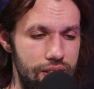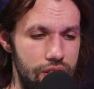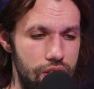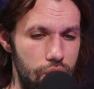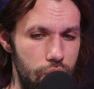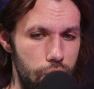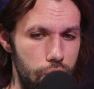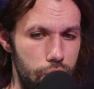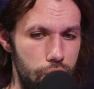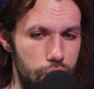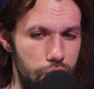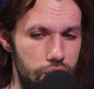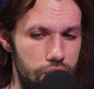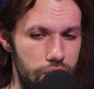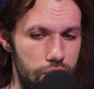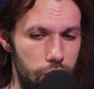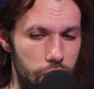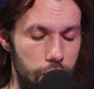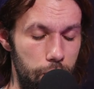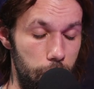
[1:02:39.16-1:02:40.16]
so
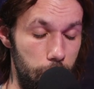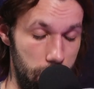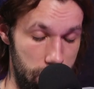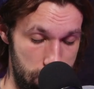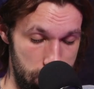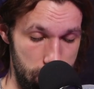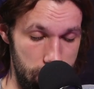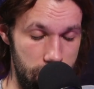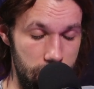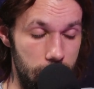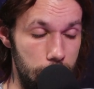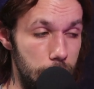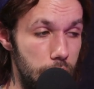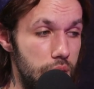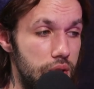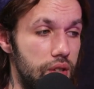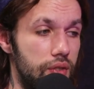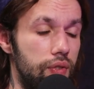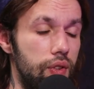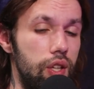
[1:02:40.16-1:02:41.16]
we did the
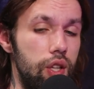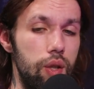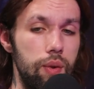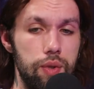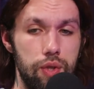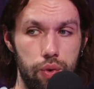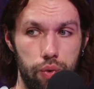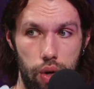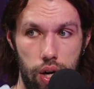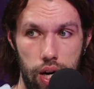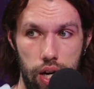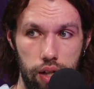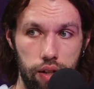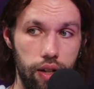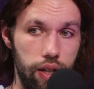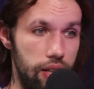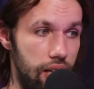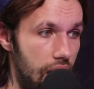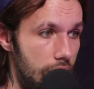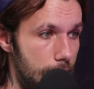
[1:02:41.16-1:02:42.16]
music video. It was great.
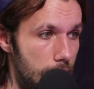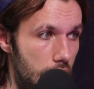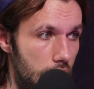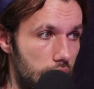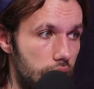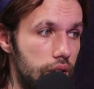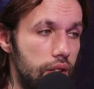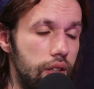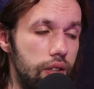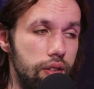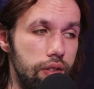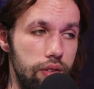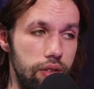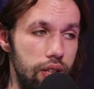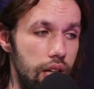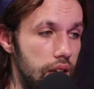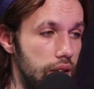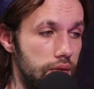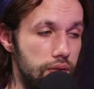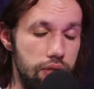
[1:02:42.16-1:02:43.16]
Like came out
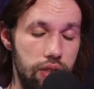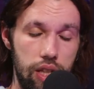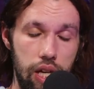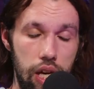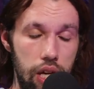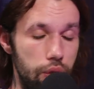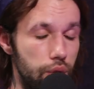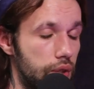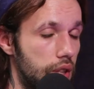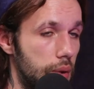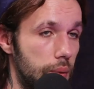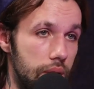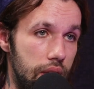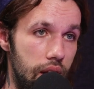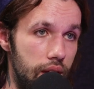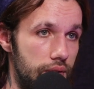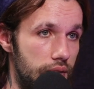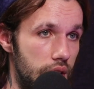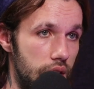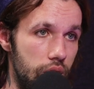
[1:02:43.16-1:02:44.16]
and they killed it with
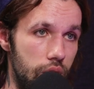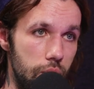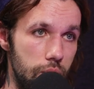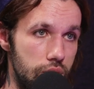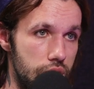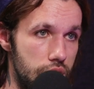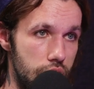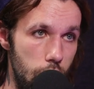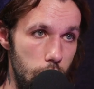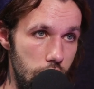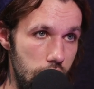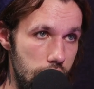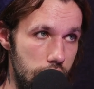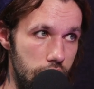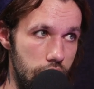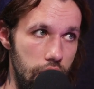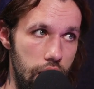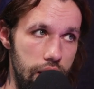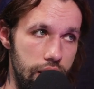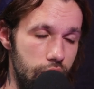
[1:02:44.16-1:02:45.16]
that video. It was so
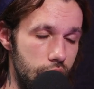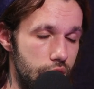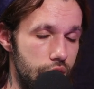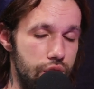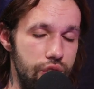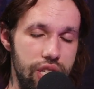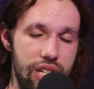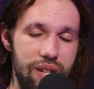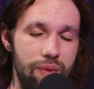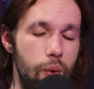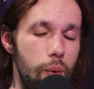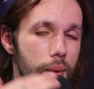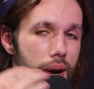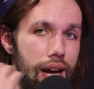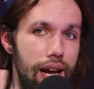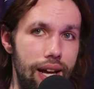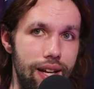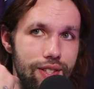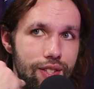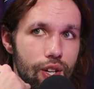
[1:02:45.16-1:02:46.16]
good. Like there's a scene where
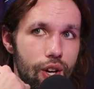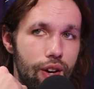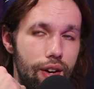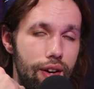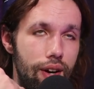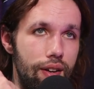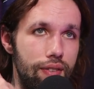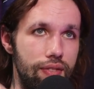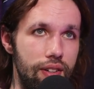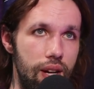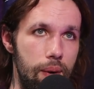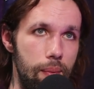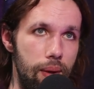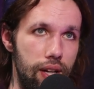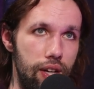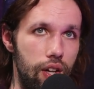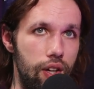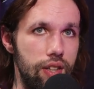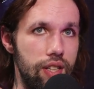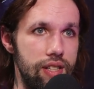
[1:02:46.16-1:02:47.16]
my head's cut off and I'm
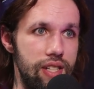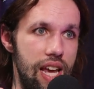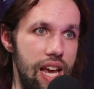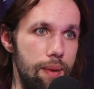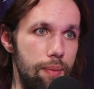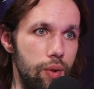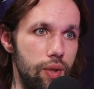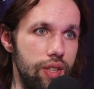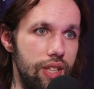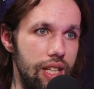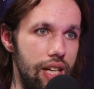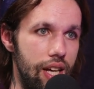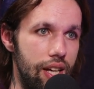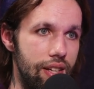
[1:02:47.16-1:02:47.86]
like on the table at the